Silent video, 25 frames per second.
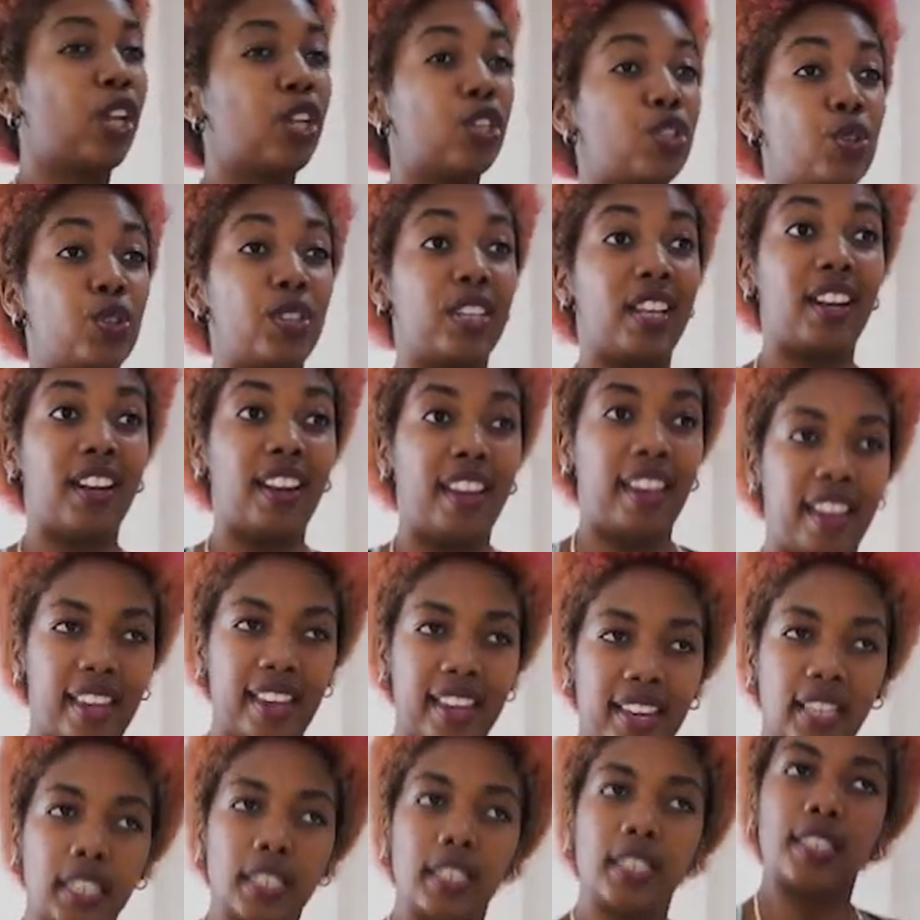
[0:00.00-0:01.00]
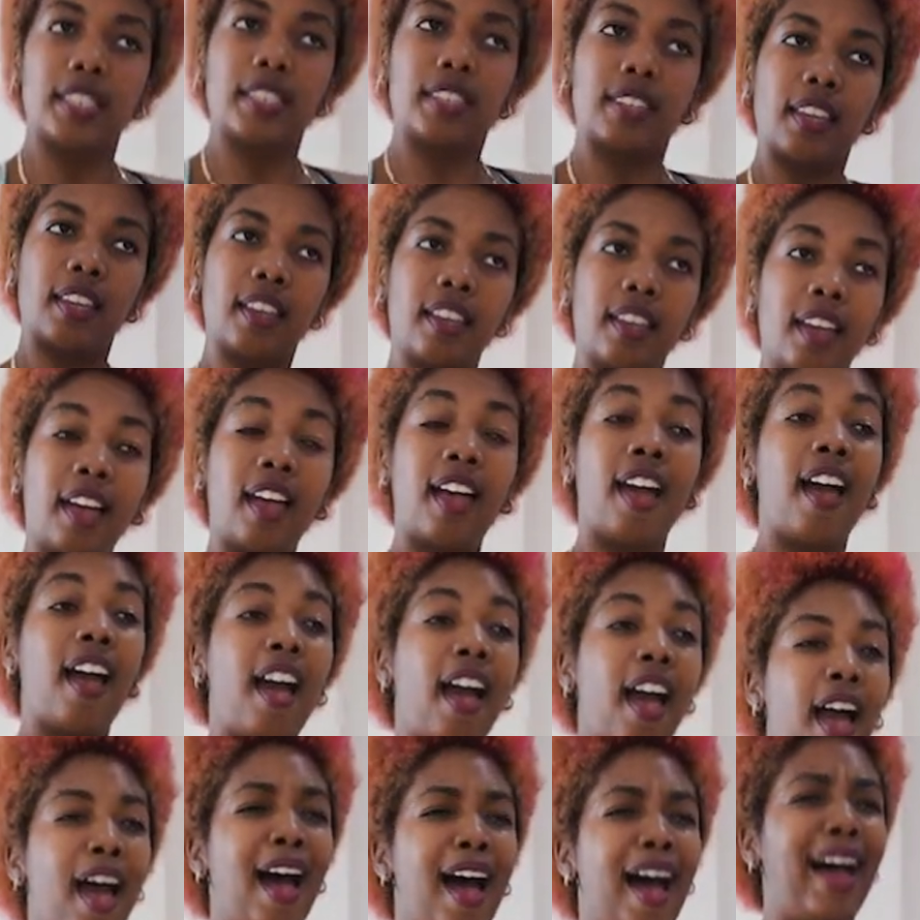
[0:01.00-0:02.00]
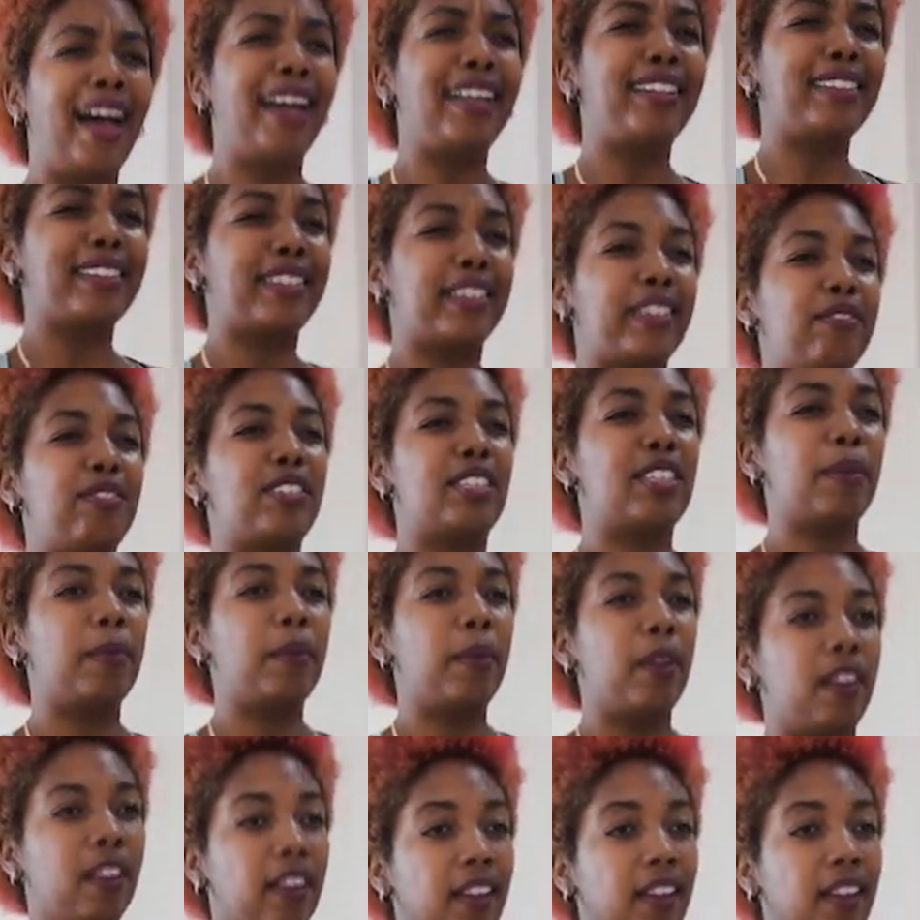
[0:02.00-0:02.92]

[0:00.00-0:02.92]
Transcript: to the legs. And give some